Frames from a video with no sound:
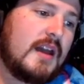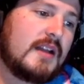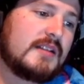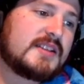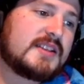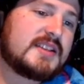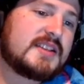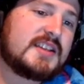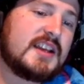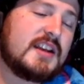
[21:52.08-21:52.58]
that's
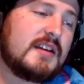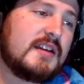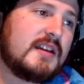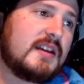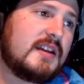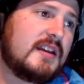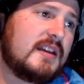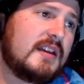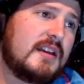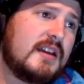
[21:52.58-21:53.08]
what sells
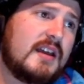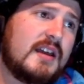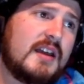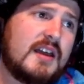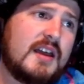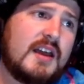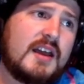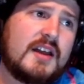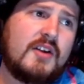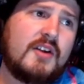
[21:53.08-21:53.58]
right now.
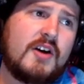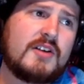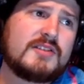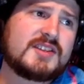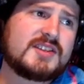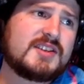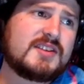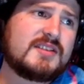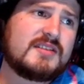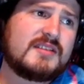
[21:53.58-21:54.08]
Like, it, and
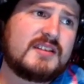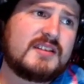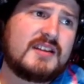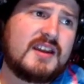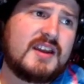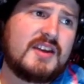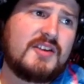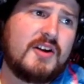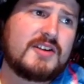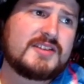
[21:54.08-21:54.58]
also it, just
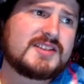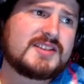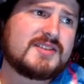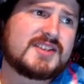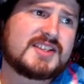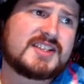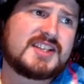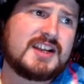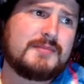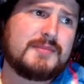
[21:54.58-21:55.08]
and also
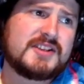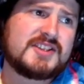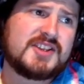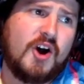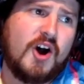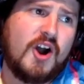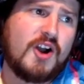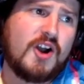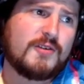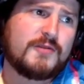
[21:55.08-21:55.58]

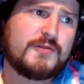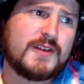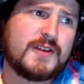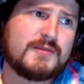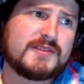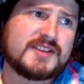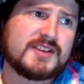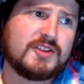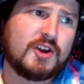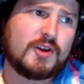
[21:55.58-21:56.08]
cinematography
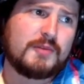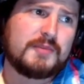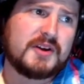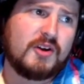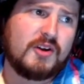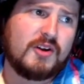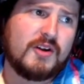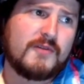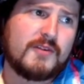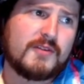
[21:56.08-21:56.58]
was a little bit
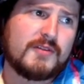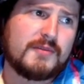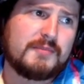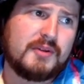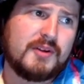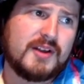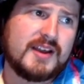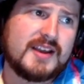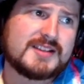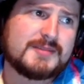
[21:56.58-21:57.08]
all over the
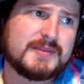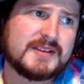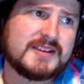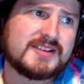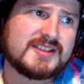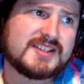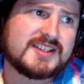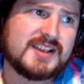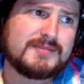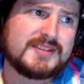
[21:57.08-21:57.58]
place
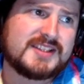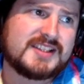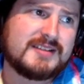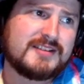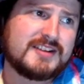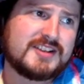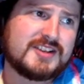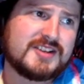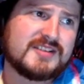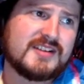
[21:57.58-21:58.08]
because some
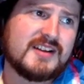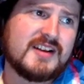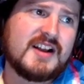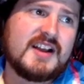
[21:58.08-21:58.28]
cinematography.